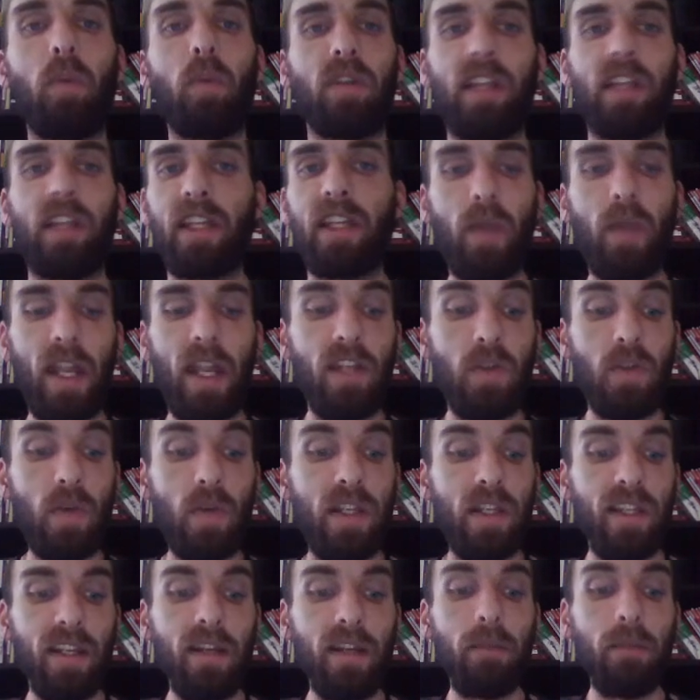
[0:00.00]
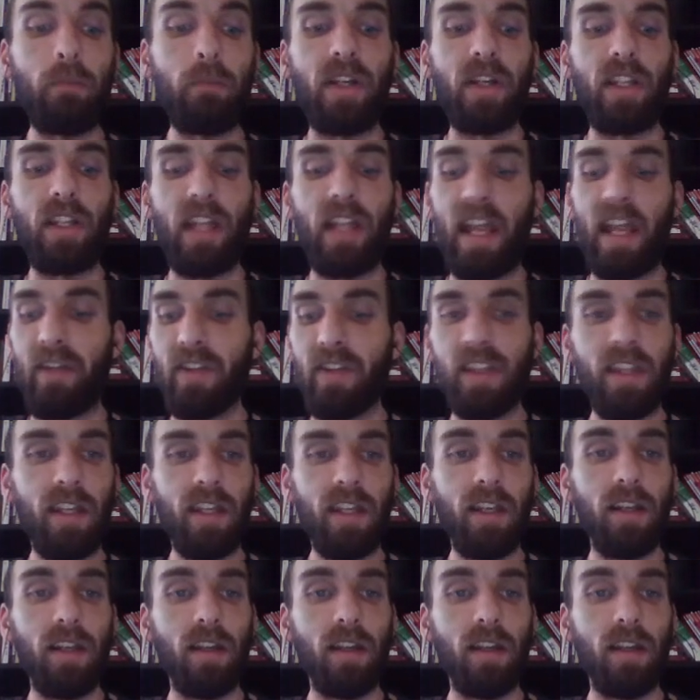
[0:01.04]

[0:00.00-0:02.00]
Like you can't do anything, but everything.